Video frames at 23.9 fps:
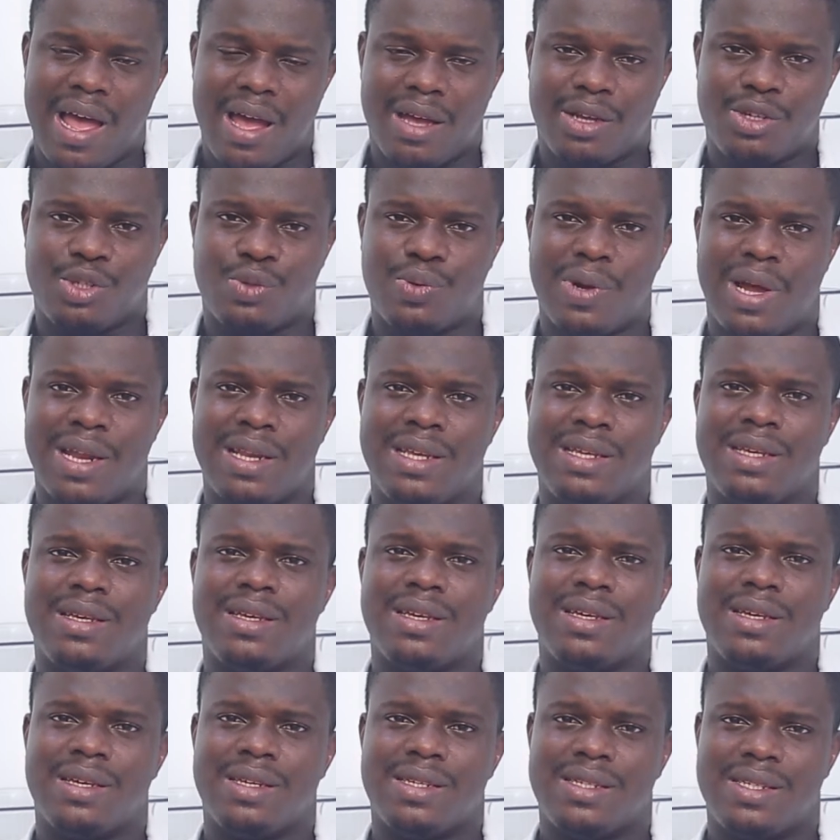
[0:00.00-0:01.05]
actually
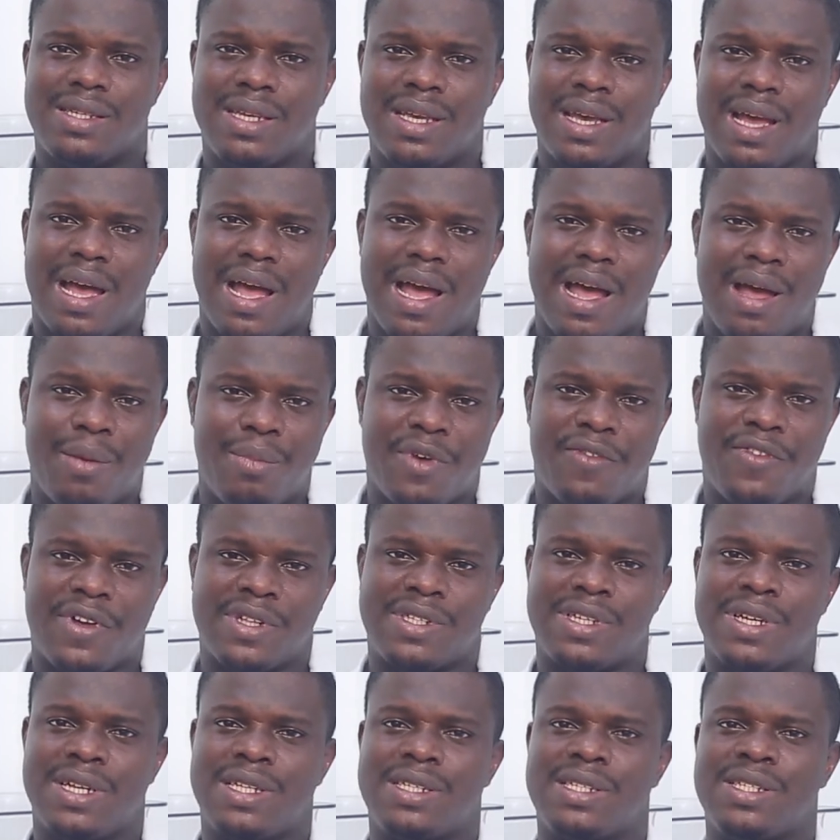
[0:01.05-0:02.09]
say, I'm a
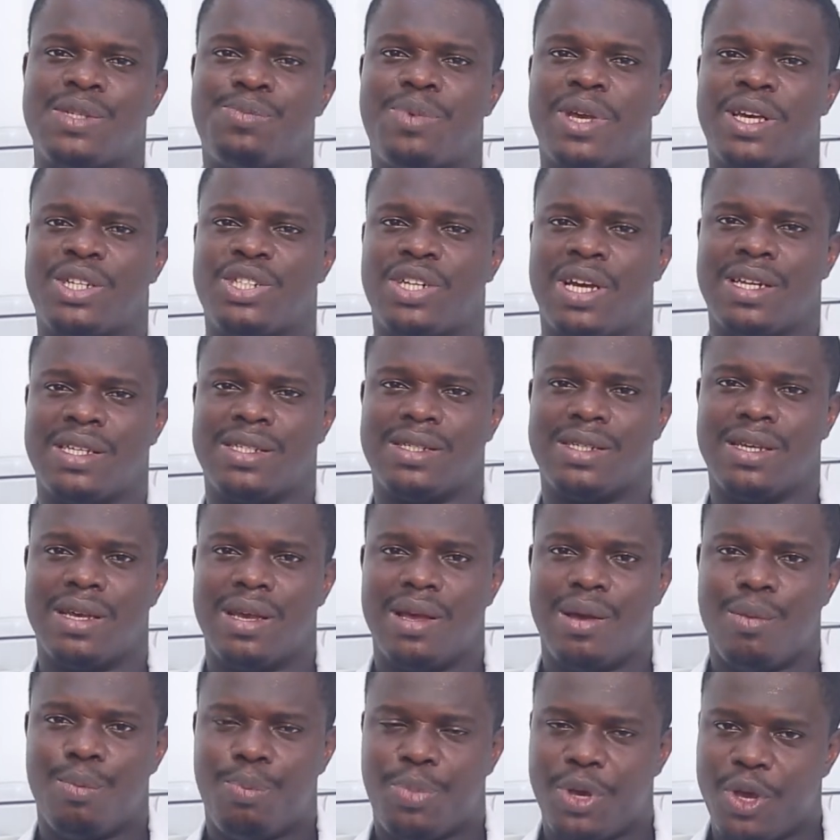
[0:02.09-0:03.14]
fertility specialist,
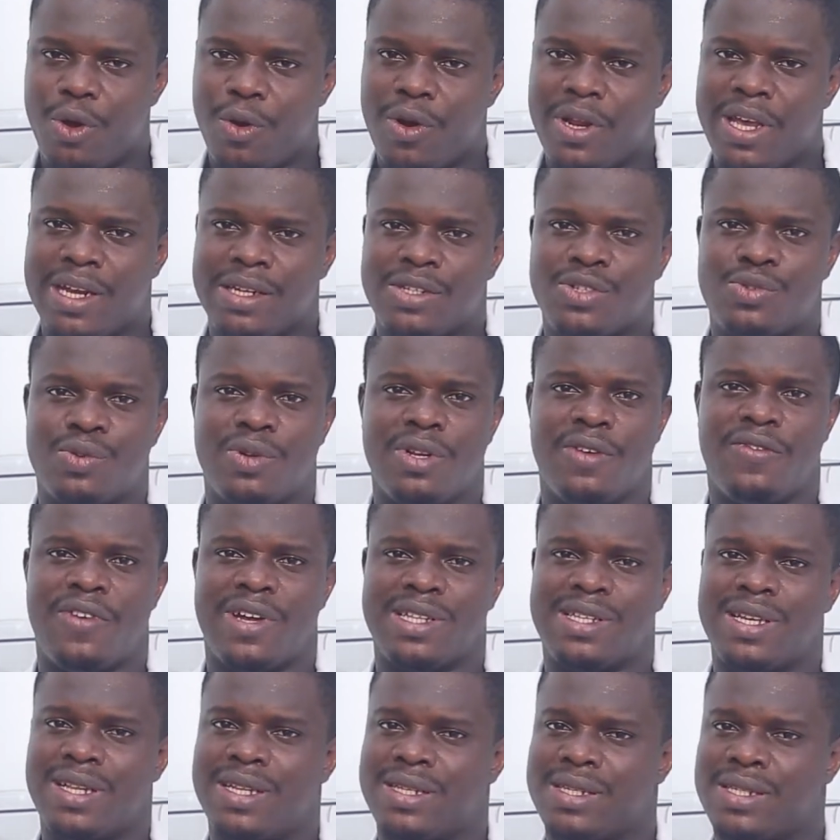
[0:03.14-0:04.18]
purely and solely
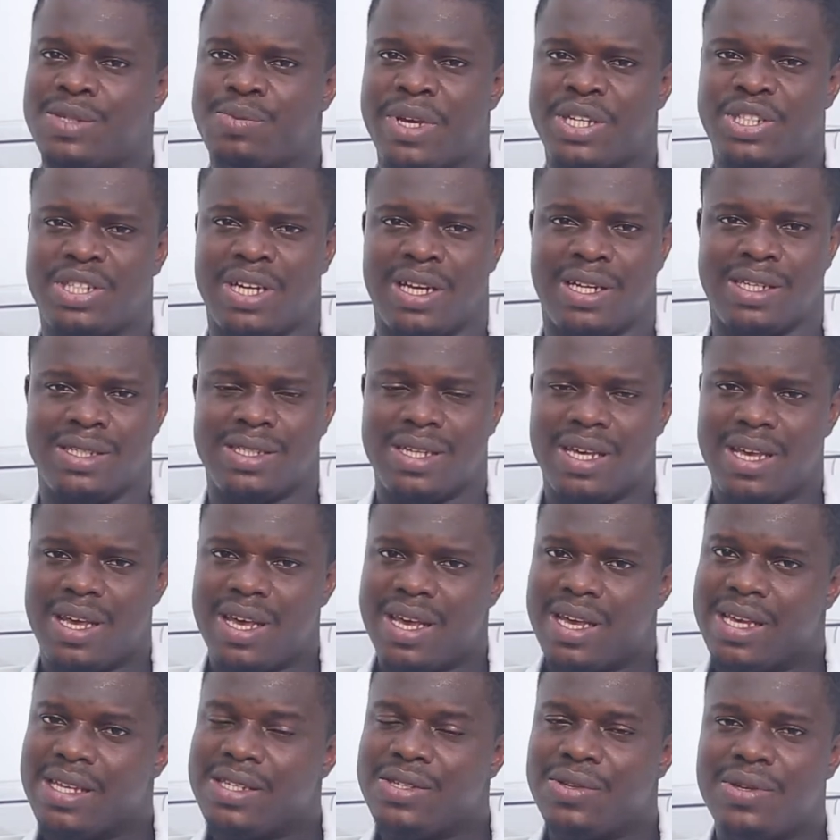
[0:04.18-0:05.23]
fertility specialist.
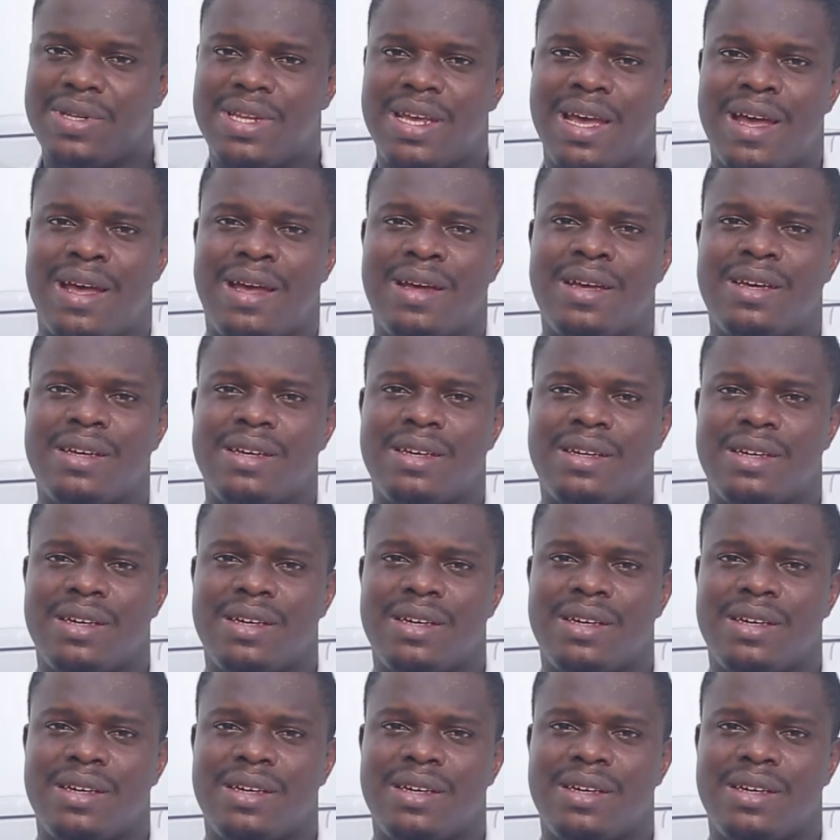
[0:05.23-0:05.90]
It's not there.